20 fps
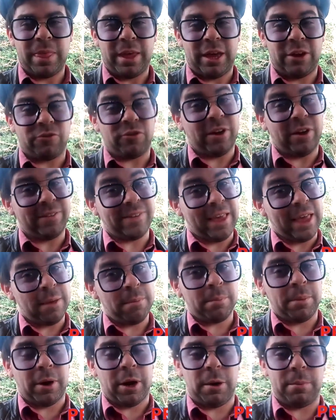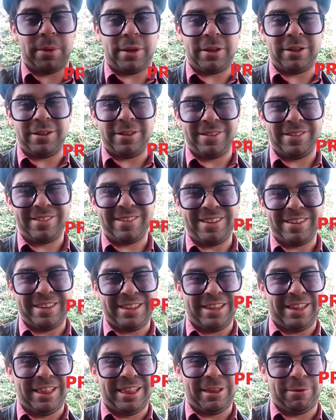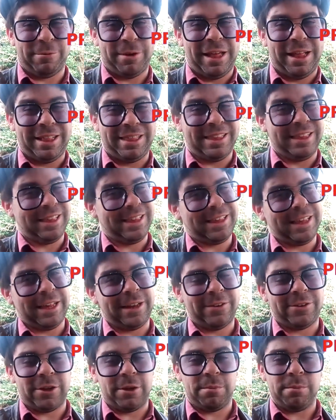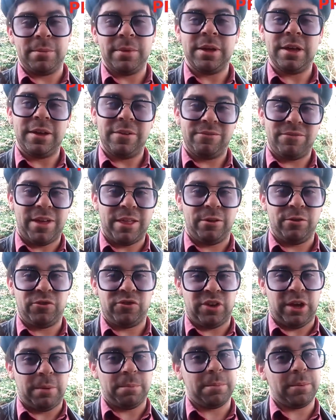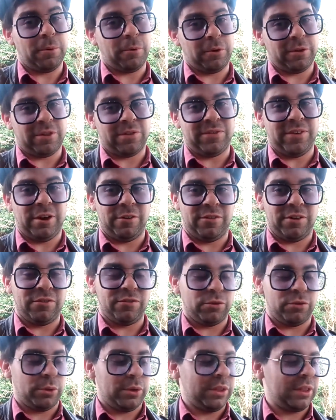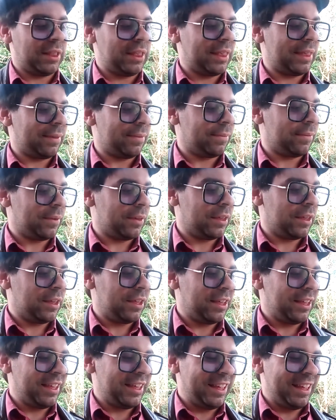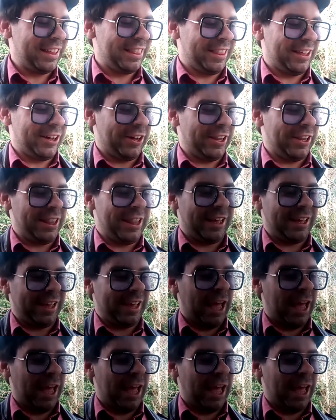and try to empire build in someone else's kingdom, fellowship, or sphere of influence. The good-looking